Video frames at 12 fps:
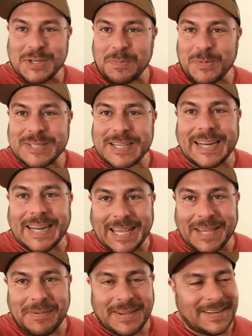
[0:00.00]
it's almost
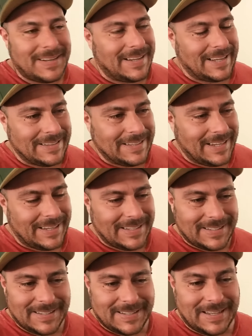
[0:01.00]
11 at
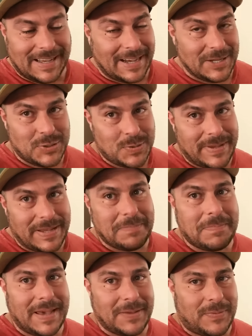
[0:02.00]
night. I should be
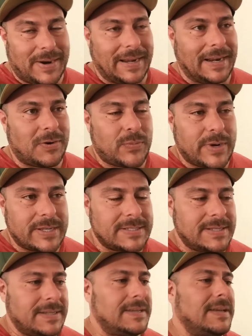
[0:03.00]
in bed right now
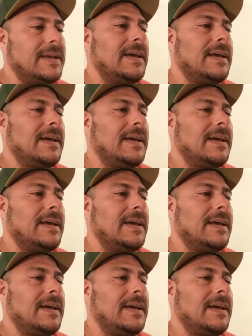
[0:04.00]
resting.